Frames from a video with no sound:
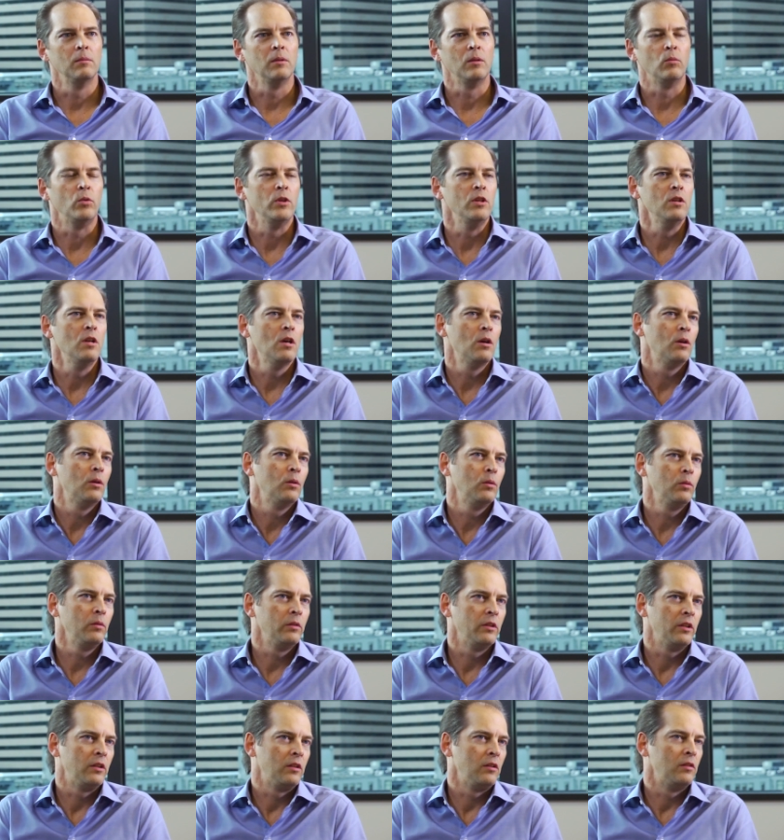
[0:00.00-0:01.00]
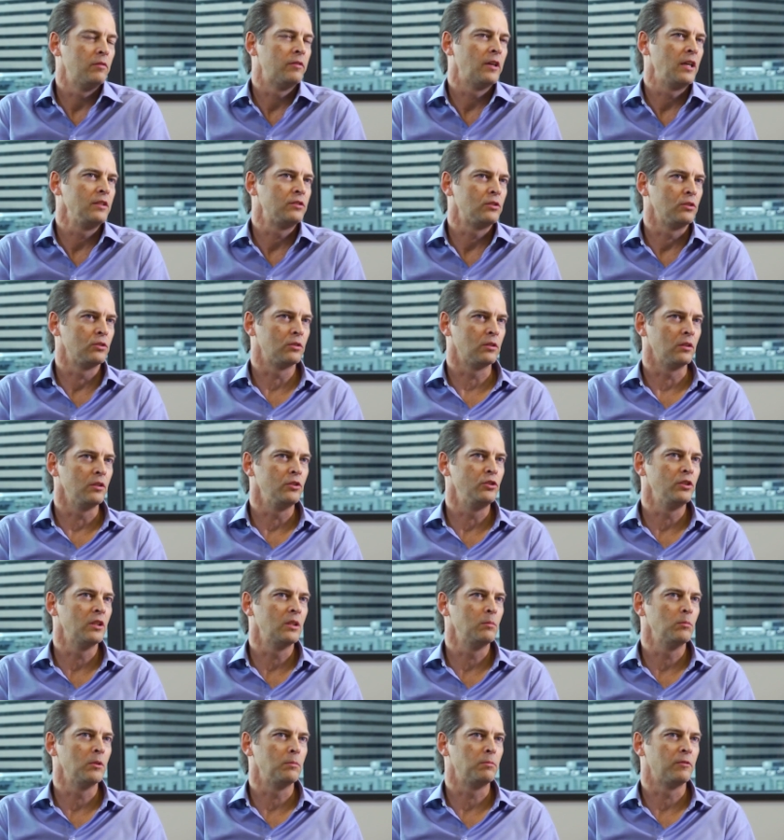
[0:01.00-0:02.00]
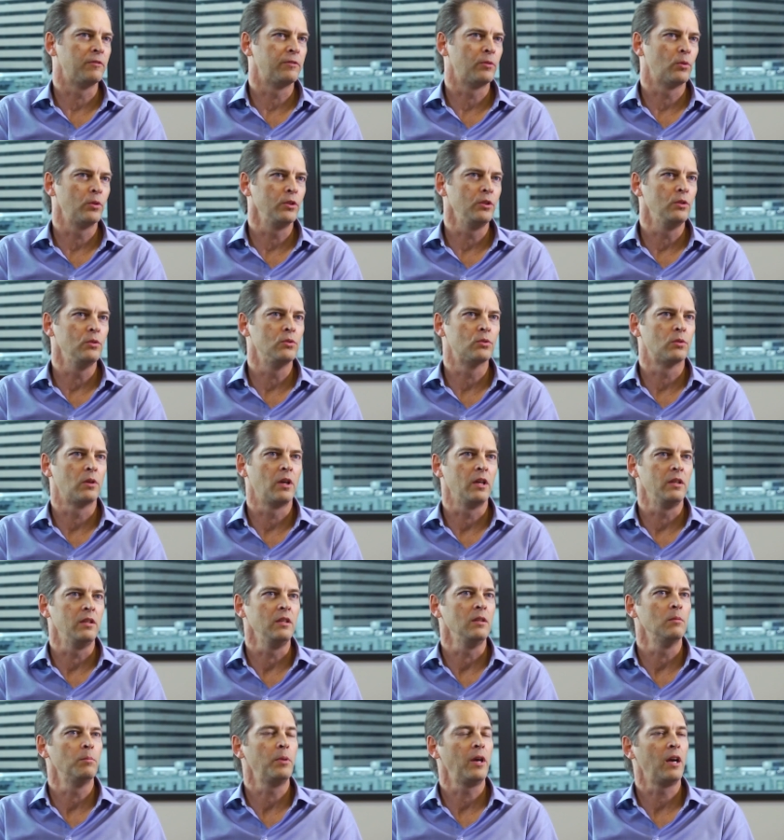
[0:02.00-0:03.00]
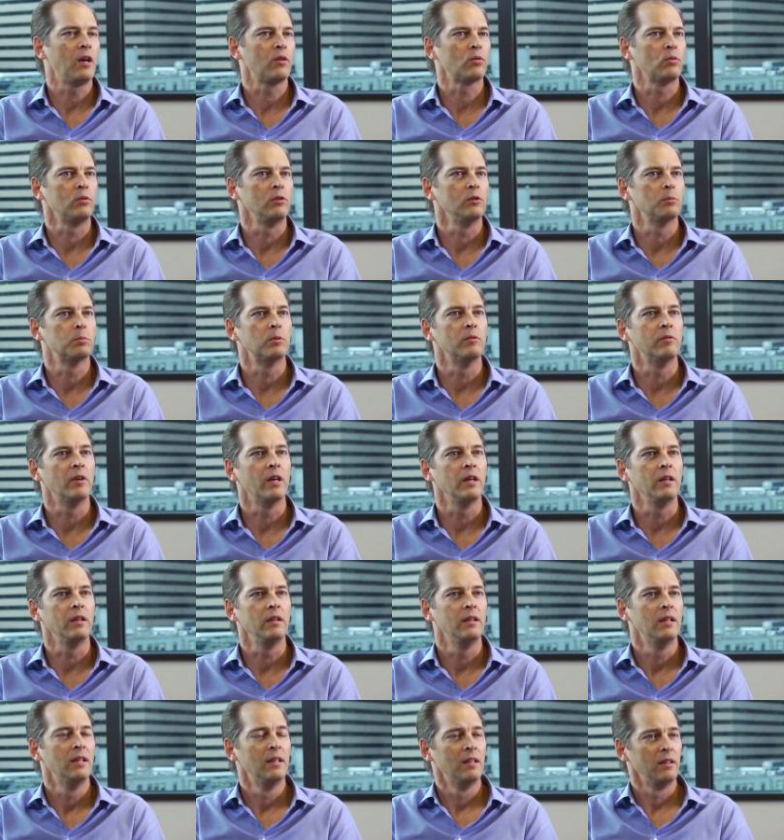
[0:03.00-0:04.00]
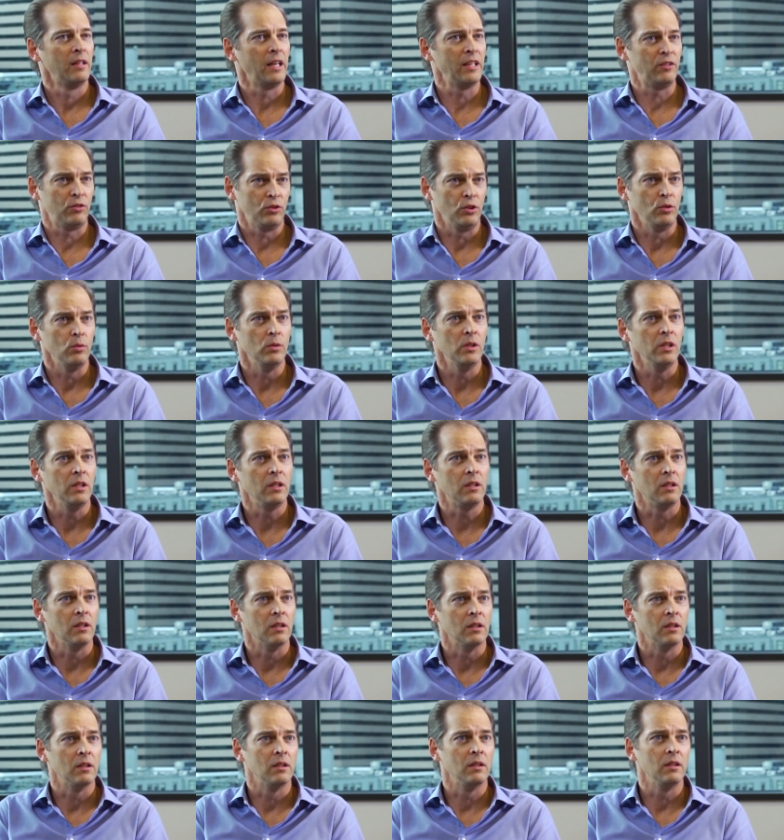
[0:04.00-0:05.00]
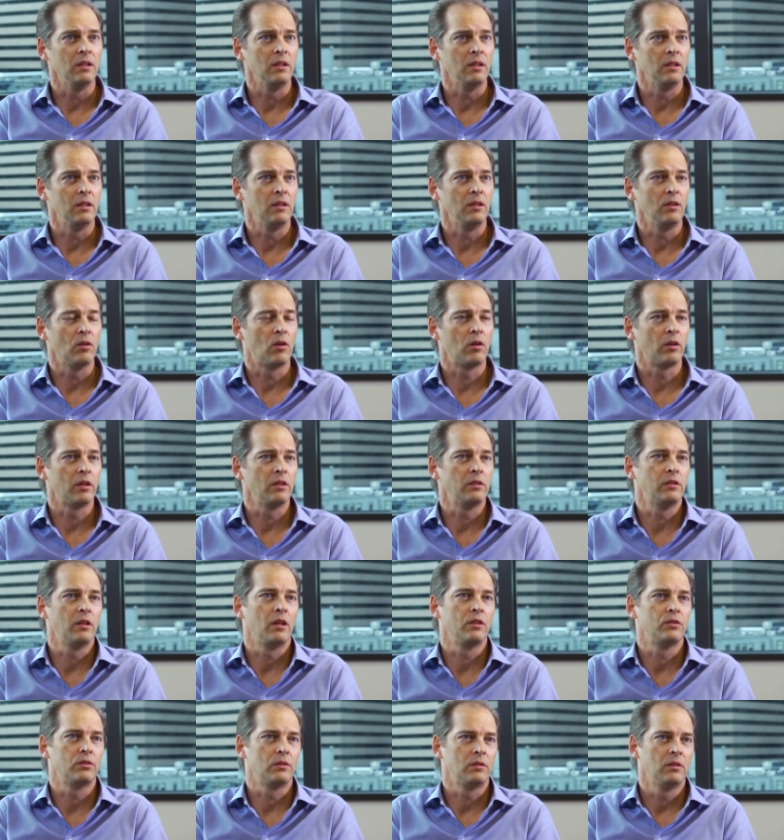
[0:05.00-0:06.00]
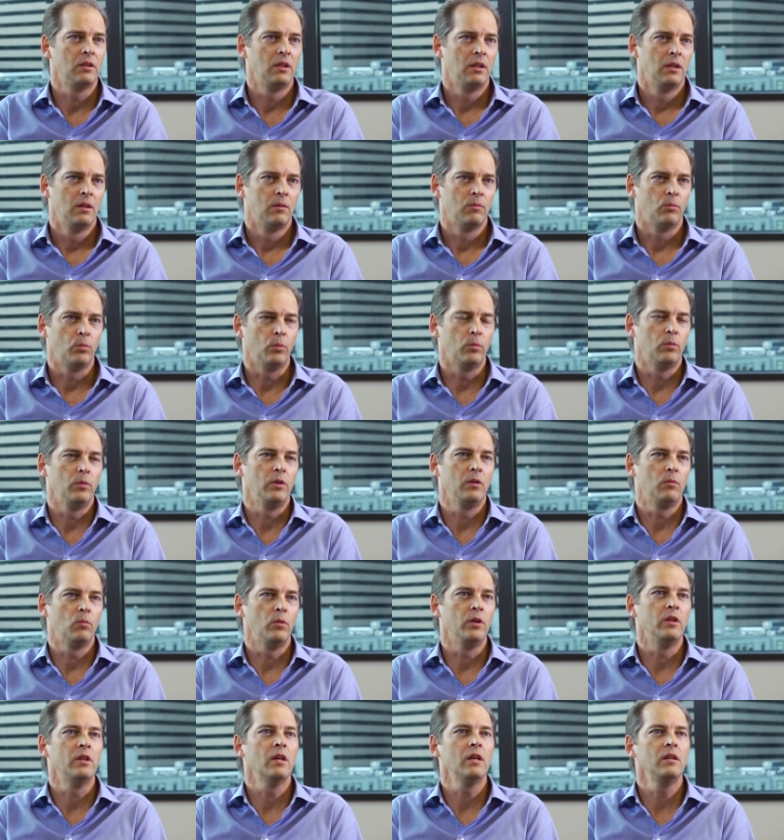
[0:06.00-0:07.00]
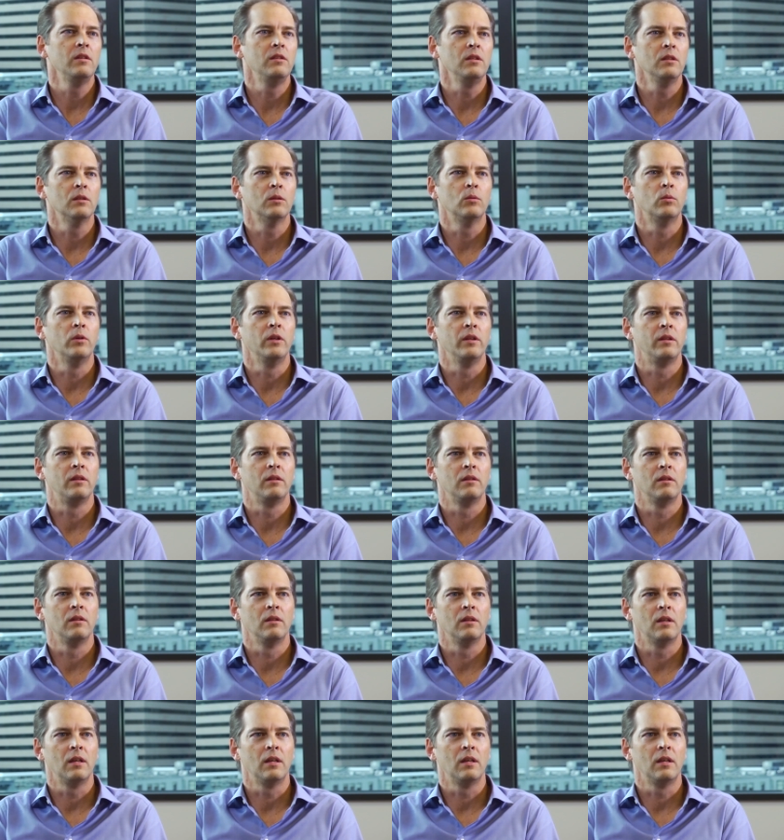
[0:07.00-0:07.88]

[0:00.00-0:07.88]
We know that the device is legitimate before user ID and password is provided. That's unique in the architecture. We then deal with